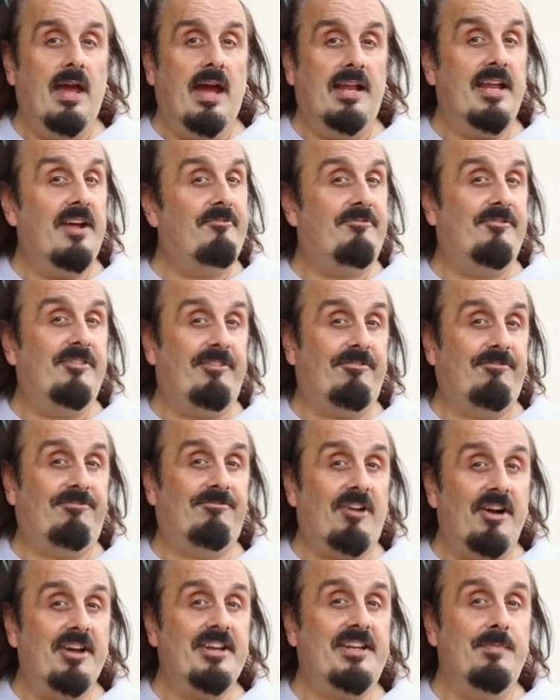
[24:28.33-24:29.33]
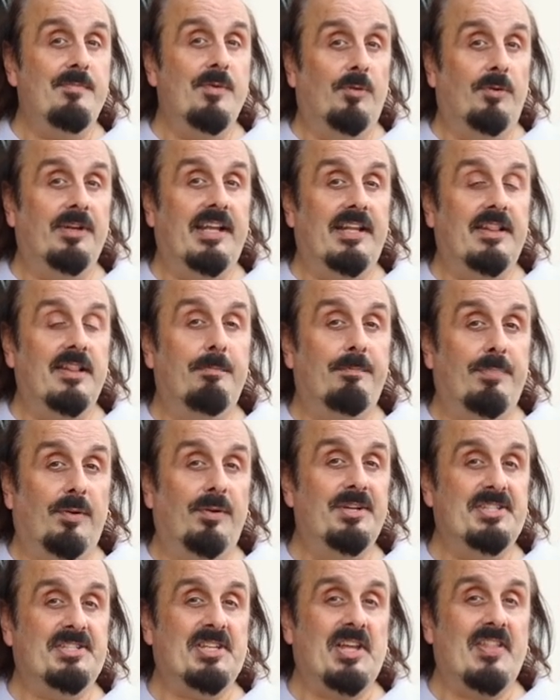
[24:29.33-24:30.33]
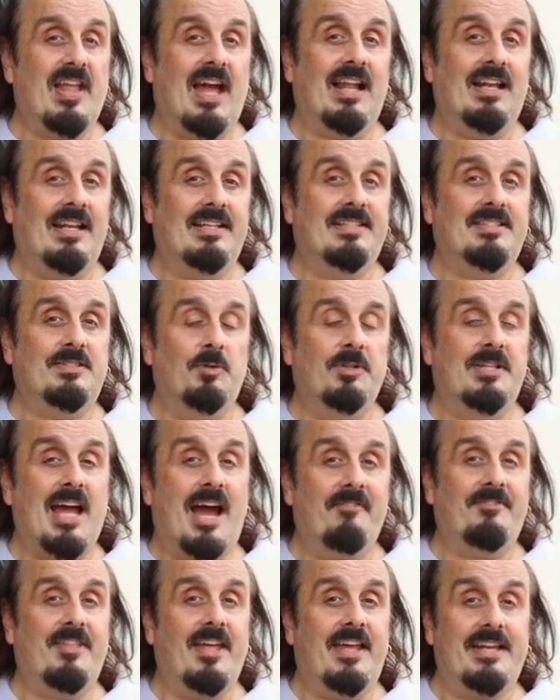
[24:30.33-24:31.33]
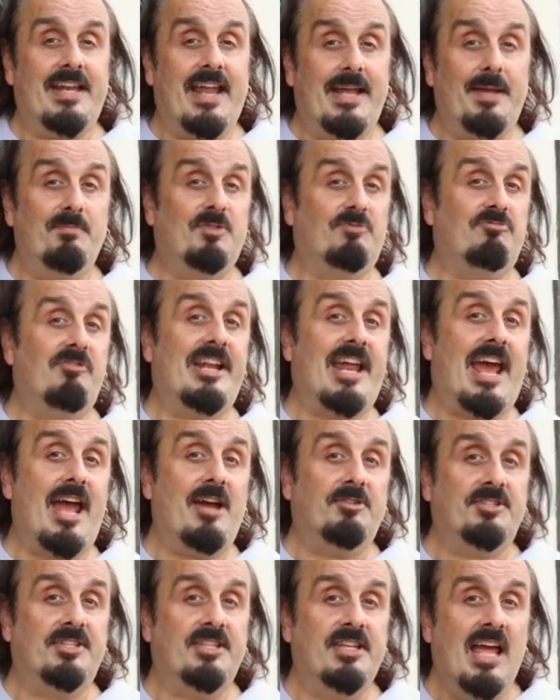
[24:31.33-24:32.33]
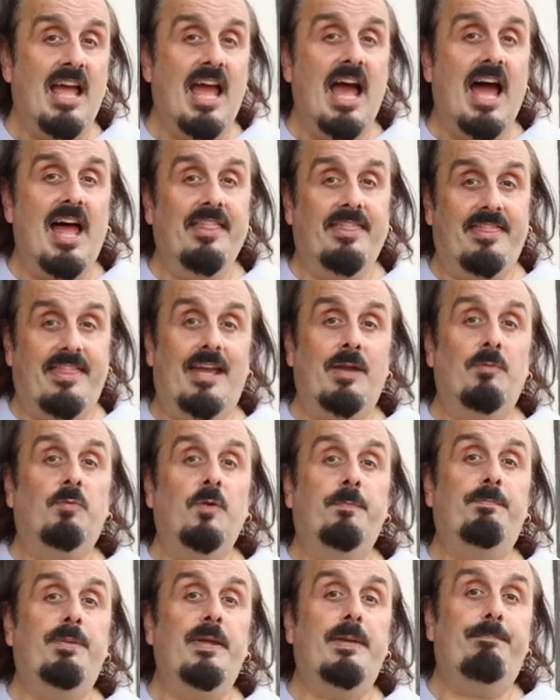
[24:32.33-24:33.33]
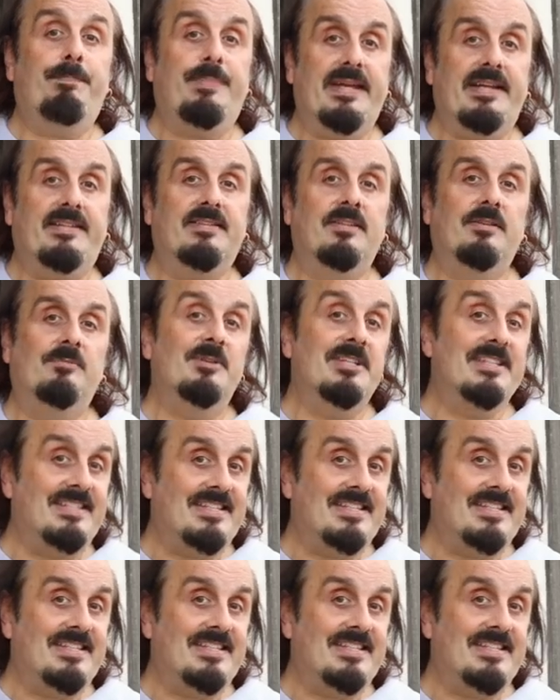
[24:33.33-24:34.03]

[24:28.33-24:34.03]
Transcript: And every Friday morning, the boys on that list would have their names read out and they would be beaten with